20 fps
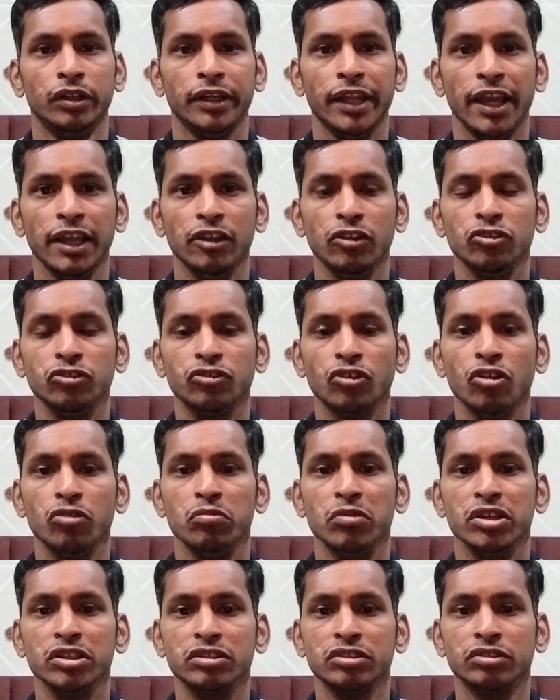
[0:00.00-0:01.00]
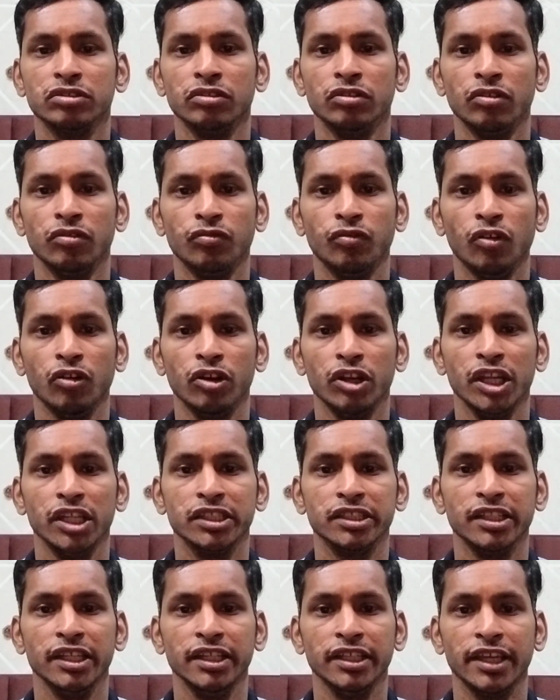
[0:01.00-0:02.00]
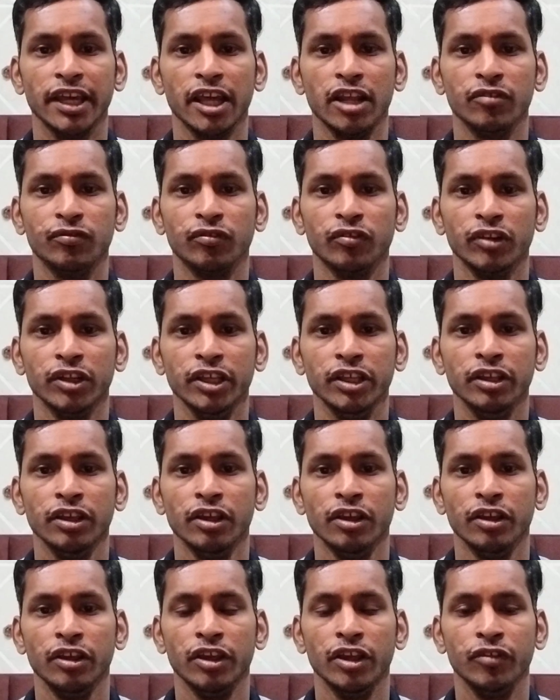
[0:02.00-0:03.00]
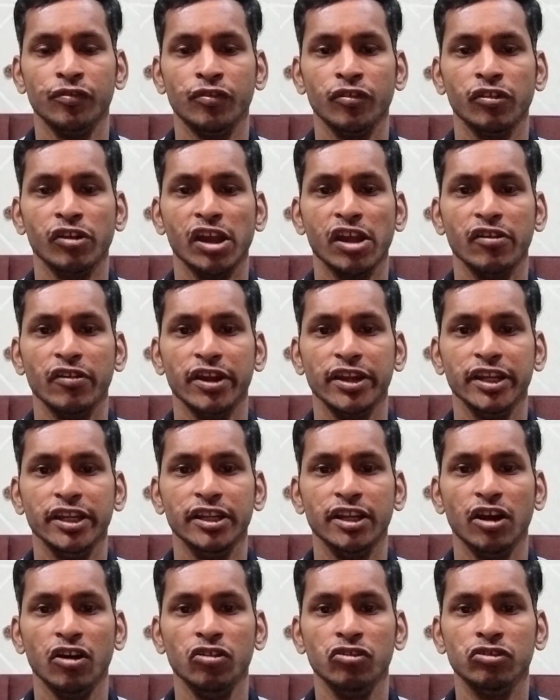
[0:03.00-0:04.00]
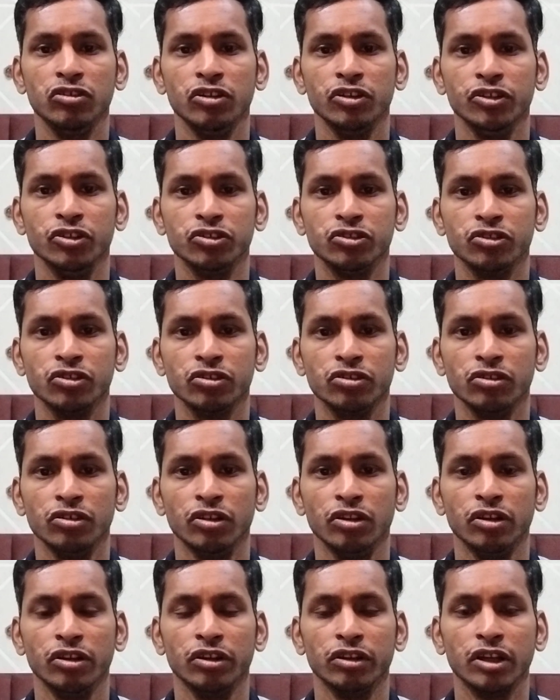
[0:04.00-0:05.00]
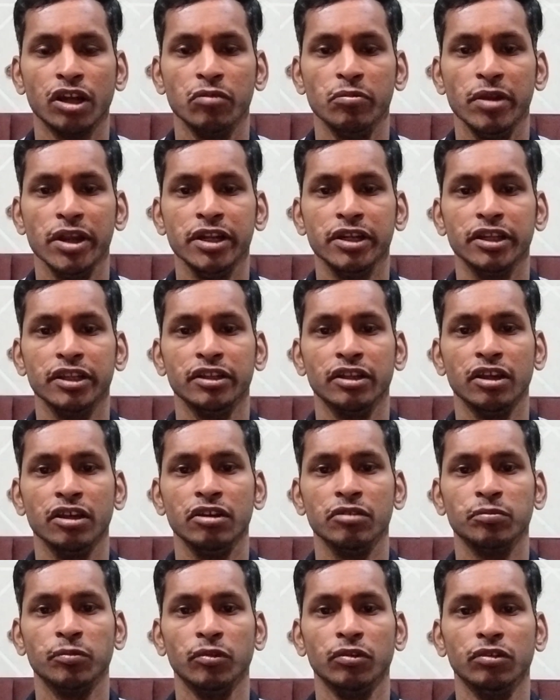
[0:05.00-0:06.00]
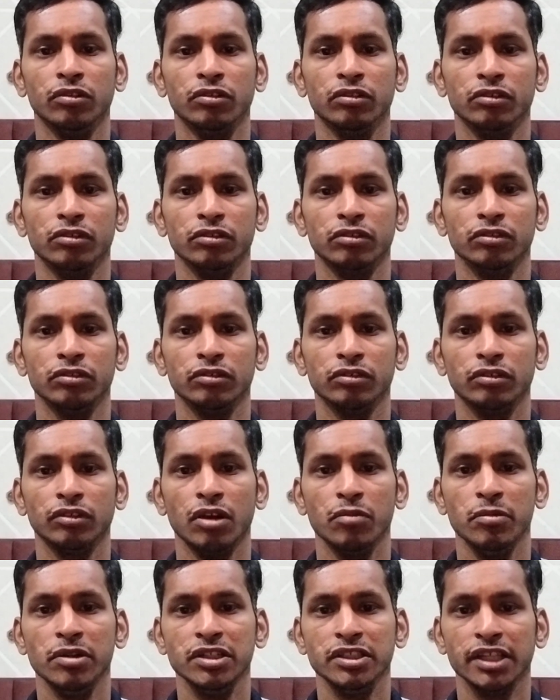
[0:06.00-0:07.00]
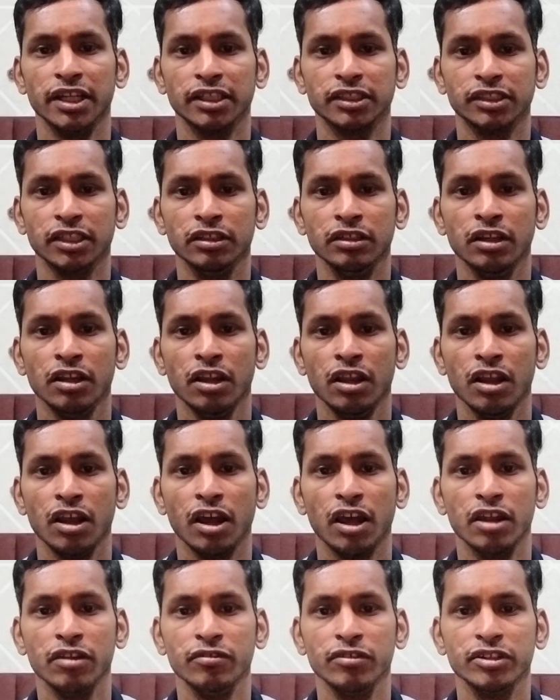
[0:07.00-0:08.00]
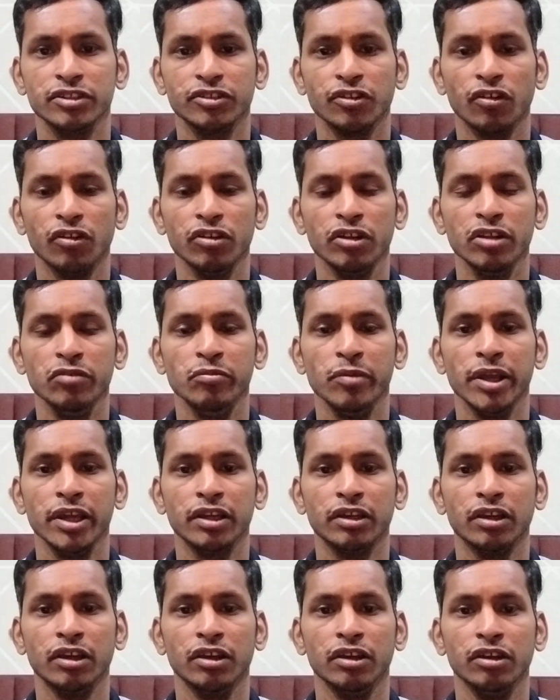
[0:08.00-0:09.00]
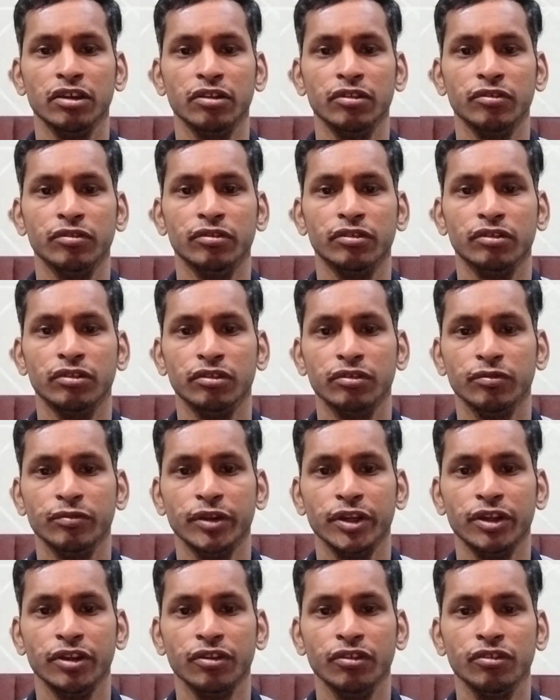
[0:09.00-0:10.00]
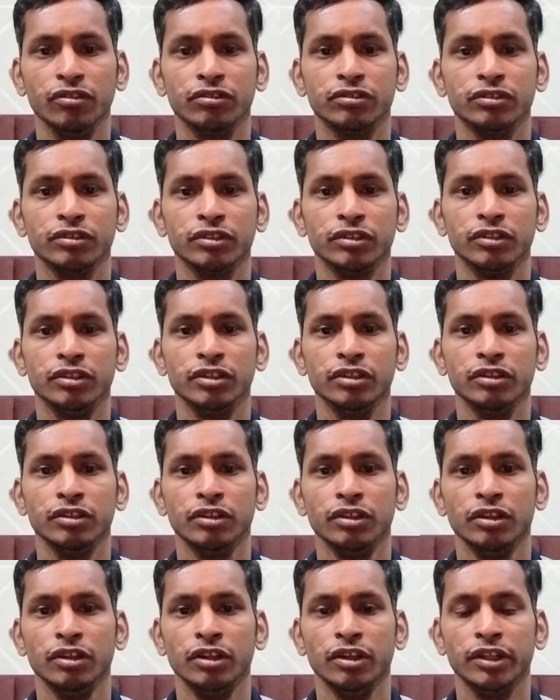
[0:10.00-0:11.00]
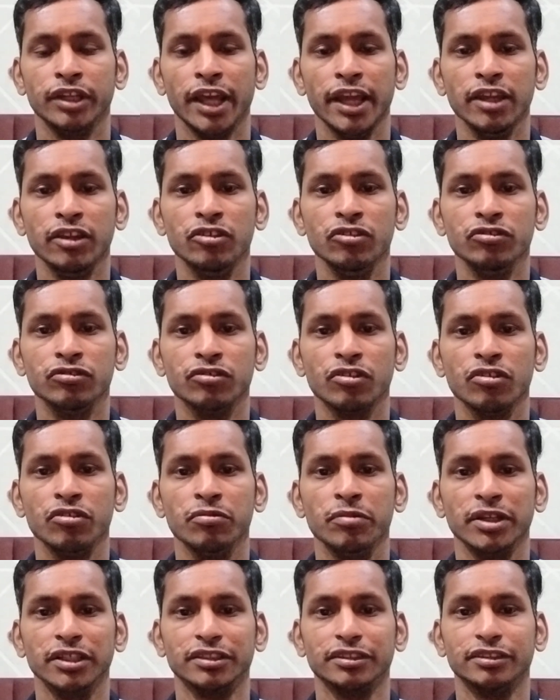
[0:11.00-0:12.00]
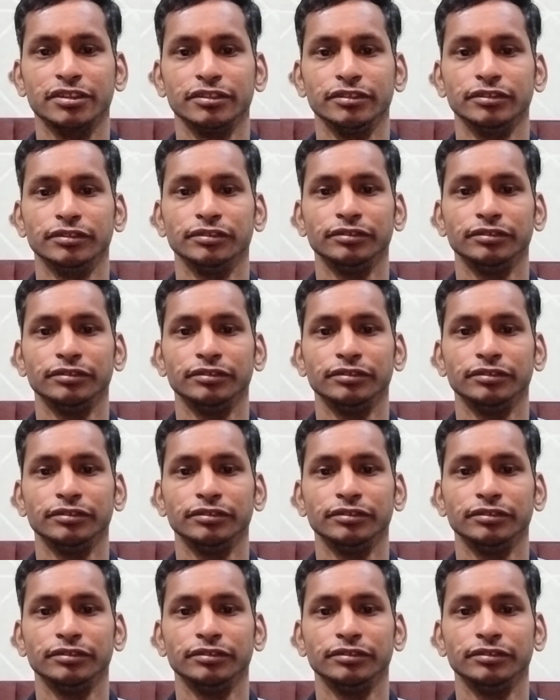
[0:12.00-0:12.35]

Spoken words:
Thank you so much for listening carefully. If you have any doubt, you should comment in a comment section. I will surely make videos. Thank you so much.